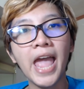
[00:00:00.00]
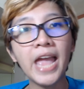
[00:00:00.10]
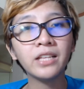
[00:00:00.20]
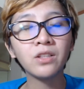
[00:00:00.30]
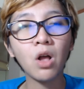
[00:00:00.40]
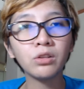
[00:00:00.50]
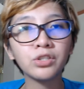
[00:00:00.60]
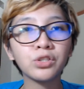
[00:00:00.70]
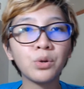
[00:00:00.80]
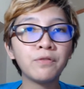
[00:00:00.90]
And
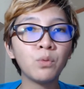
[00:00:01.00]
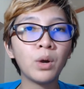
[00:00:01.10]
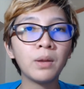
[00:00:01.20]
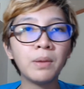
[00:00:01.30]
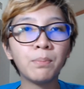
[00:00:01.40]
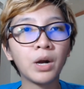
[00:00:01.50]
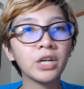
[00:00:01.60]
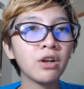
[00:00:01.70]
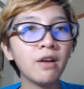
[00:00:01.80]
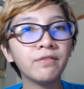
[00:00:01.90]
also, if you want to be
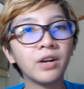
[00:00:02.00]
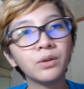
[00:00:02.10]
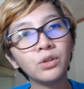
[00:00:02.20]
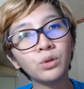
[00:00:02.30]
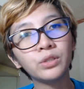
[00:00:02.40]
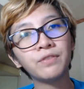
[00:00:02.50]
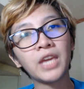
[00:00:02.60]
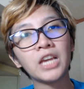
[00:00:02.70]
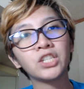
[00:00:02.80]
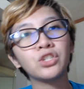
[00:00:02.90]
part of our
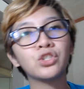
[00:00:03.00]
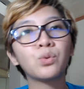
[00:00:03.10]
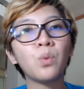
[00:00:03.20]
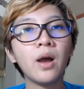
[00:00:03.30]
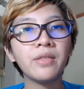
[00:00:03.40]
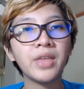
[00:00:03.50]
notification squad,